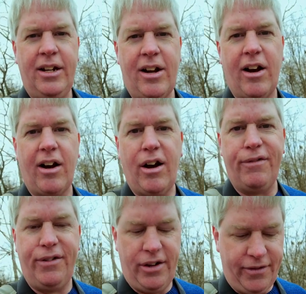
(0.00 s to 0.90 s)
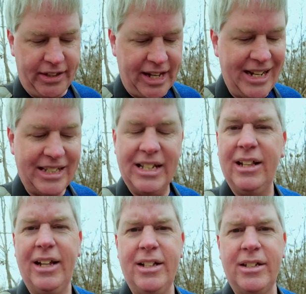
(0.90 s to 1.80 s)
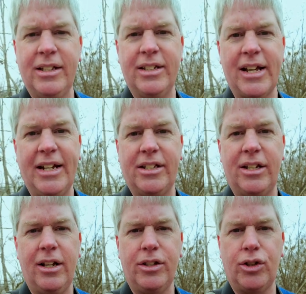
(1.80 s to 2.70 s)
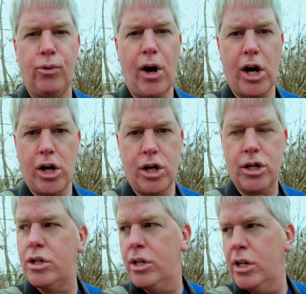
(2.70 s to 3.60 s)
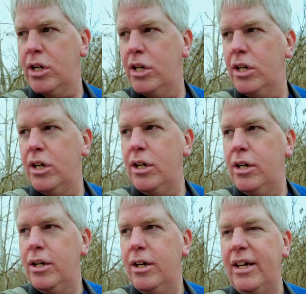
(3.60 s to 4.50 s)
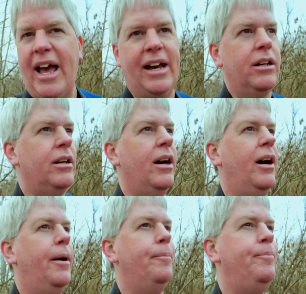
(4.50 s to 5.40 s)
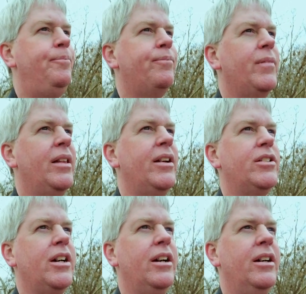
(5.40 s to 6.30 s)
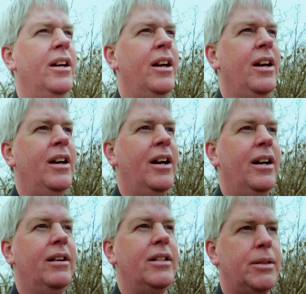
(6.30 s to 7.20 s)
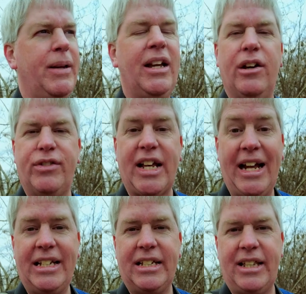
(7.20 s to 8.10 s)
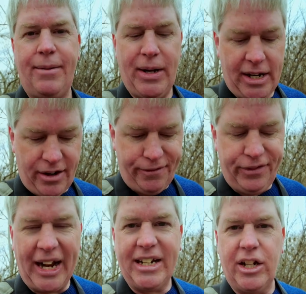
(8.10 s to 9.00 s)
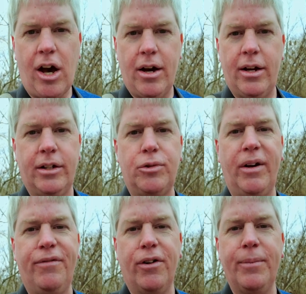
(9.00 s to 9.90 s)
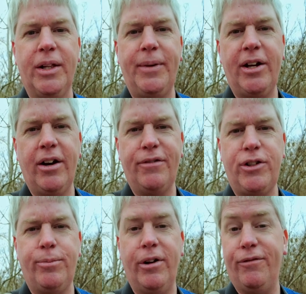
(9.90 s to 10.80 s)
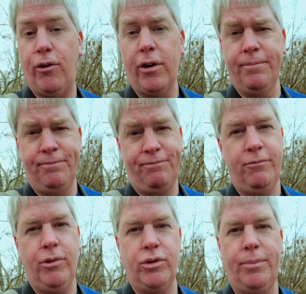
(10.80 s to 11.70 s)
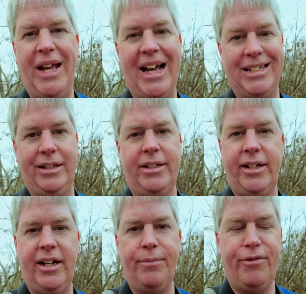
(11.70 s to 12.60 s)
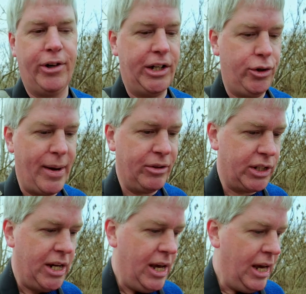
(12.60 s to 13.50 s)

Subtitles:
knockoff of a Zeiss lens, the Zeiss Sonar. Yeah, speaking of Zeiss, they made a Flectagon 24mm f2.4, which would be excellent in M42 mount.